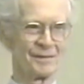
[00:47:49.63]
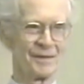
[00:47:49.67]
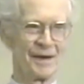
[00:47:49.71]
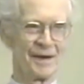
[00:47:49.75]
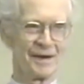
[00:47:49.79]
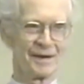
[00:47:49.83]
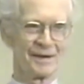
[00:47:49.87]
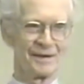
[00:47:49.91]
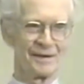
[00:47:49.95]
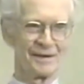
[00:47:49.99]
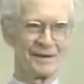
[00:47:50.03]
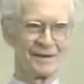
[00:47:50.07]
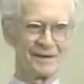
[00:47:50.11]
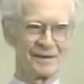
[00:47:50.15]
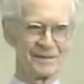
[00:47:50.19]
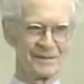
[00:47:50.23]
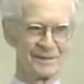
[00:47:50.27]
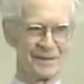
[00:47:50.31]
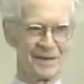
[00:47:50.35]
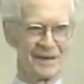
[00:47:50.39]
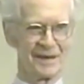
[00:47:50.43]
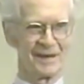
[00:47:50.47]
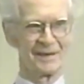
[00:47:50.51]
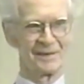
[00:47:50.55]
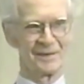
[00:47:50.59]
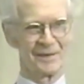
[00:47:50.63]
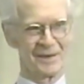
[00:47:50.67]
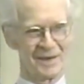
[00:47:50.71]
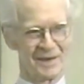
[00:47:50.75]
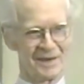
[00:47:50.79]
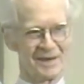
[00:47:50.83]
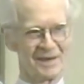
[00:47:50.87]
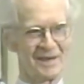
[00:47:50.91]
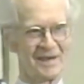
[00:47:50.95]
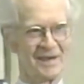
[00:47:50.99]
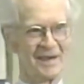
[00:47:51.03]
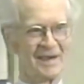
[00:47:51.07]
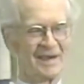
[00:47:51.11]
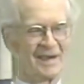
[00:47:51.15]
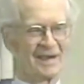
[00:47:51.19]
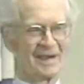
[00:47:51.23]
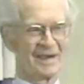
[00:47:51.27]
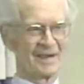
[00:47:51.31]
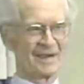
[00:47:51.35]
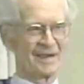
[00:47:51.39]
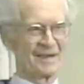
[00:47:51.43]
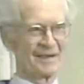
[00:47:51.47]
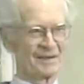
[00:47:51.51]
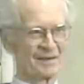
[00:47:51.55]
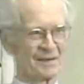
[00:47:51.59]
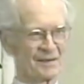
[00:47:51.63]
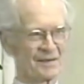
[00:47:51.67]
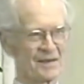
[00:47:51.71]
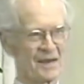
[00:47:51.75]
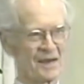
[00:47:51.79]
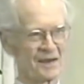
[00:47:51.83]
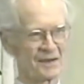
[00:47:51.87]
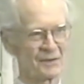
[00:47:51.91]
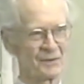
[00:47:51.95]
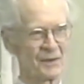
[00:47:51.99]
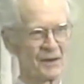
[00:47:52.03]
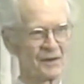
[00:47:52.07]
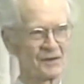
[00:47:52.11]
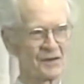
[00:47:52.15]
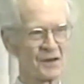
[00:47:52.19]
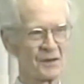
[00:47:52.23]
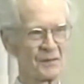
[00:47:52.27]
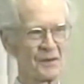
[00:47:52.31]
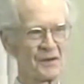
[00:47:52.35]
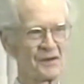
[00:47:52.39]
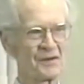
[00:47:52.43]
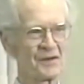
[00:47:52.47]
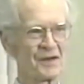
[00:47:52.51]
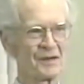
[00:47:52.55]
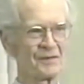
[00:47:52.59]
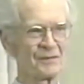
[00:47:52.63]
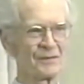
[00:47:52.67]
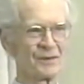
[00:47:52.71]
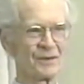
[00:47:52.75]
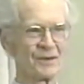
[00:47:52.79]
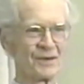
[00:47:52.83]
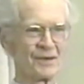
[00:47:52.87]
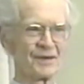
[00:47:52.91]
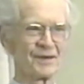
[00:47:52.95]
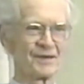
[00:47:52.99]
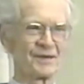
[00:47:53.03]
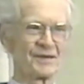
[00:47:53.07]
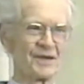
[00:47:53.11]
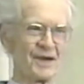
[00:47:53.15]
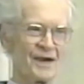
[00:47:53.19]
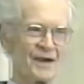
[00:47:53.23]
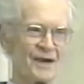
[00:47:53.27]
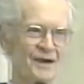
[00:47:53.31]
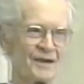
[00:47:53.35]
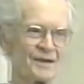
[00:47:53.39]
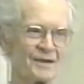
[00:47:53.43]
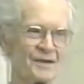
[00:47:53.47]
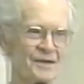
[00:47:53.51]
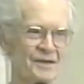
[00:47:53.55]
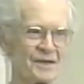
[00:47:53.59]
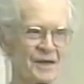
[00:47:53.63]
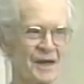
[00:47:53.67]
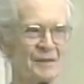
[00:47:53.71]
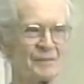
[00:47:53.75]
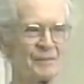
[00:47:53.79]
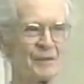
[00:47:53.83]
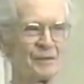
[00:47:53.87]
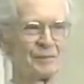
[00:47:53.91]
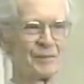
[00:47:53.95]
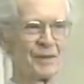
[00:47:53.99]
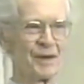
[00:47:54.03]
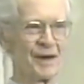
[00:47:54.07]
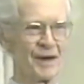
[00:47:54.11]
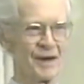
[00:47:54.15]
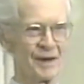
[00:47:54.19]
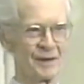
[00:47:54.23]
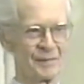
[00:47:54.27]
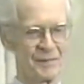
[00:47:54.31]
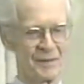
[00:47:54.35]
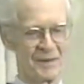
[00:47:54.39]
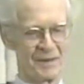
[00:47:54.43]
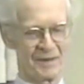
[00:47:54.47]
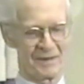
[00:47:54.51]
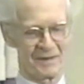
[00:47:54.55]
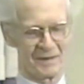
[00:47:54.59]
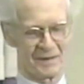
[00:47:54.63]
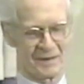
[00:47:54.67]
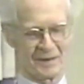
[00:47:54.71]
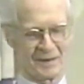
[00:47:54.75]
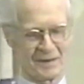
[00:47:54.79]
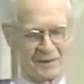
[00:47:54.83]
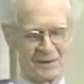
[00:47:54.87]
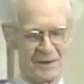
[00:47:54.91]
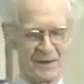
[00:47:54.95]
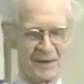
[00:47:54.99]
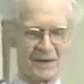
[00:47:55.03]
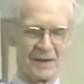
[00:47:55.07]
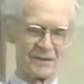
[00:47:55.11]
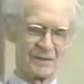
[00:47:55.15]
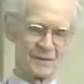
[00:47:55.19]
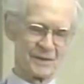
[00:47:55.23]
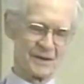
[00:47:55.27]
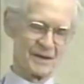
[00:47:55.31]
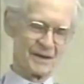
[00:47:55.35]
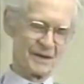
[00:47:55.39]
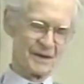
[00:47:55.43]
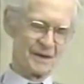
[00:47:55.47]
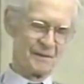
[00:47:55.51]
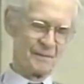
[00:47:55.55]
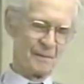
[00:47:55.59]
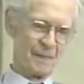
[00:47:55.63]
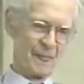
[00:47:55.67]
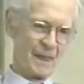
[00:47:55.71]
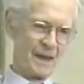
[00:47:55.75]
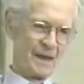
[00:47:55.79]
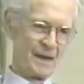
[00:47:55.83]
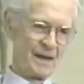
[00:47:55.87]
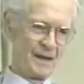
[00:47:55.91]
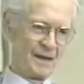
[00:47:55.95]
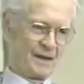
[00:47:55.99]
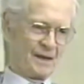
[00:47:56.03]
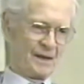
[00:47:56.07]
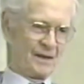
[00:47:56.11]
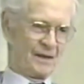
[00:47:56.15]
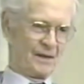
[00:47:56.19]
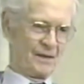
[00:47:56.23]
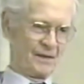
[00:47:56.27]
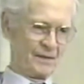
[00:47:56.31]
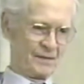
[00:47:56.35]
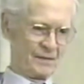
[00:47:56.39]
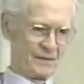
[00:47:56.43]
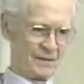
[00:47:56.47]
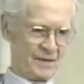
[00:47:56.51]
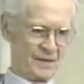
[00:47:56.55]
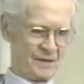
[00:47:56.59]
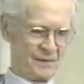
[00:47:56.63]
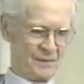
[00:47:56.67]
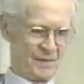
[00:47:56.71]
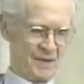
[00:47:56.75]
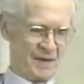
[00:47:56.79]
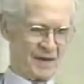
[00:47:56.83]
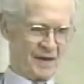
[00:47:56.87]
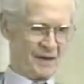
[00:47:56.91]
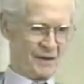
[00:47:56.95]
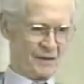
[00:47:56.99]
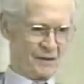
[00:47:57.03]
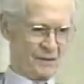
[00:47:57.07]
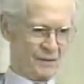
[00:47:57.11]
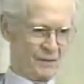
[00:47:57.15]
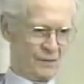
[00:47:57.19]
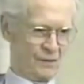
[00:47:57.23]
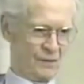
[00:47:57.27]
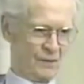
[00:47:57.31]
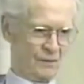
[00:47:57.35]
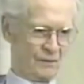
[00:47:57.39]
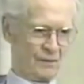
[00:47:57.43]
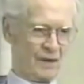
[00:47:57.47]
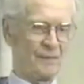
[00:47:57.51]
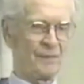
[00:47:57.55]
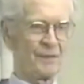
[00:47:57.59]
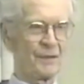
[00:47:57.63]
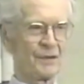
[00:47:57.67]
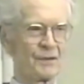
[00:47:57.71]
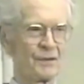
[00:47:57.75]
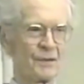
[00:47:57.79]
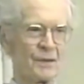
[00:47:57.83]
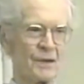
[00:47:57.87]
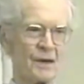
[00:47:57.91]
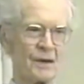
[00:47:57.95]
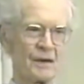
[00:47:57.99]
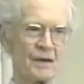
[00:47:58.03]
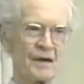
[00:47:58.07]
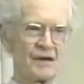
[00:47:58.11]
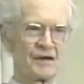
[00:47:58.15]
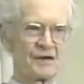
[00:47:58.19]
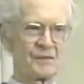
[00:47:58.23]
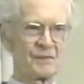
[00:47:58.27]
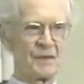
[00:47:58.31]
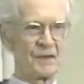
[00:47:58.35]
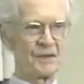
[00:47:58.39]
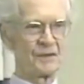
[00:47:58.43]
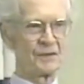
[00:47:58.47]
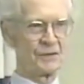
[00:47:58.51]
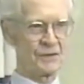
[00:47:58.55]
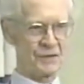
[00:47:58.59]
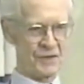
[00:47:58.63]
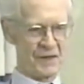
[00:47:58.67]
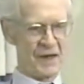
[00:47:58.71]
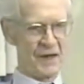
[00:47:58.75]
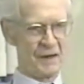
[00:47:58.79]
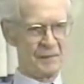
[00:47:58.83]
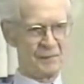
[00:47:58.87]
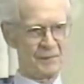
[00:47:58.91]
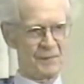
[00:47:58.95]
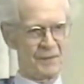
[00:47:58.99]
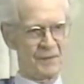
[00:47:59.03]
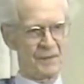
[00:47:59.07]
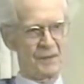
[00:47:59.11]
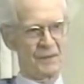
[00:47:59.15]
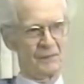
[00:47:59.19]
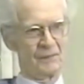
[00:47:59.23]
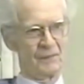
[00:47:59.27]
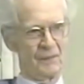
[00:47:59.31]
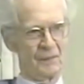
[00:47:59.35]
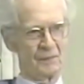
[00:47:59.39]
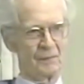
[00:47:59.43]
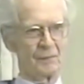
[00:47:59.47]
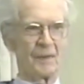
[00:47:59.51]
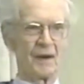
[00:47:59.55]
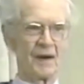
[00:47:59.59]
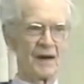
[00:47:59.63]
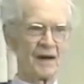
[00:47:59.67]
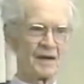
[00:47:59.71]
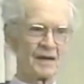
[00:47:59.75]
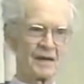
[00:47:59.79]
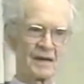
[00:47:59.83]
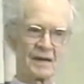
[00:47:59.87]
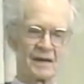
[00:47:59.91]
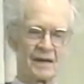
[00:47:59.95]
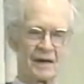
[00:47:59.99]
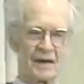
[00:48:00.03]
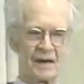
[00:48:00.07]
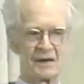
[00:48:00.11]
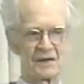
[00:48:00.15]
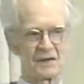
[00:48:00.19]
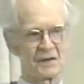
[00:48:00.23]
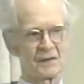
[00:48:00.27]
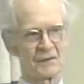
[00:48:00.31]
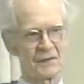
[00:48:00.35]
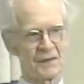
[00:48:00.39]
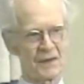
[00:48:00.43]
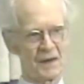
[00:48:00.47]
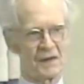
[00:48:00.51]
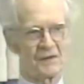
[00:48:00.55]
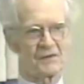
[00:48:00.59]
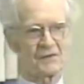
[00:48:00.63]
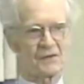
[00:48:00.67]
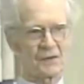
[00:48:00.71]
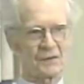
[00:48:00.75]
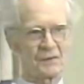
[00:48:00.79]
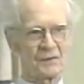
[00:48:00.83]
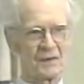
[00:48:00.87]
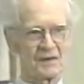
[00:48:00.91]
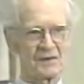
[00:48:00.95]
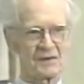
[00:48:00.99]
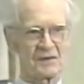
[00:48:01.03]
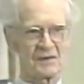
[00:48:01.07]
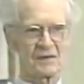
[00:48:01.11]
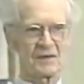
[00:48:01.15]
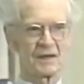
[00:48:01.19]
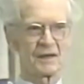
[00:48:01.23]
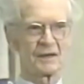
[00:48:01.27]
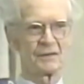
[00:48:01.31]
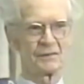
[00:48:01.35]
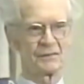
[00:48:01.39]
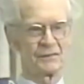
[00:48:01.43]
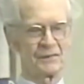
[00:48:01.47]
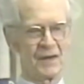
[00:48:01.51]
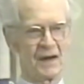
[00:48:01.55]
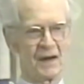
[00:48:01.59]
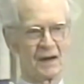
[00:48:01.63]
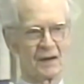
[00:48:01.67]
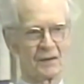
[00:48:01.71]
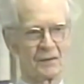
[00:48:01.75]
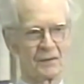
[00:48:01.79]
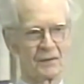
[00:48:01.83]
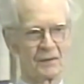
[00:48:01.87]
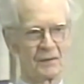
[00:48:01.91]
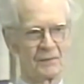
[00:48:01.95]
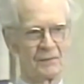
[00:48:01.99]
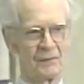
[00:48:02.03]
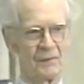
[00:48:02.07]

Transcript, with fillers: matter. anyway, uh, it's not quite so easy for a child to say Papa, apparently. But anyway, the, my whole repertoire has been shaped by the kinds of consequences that have followed.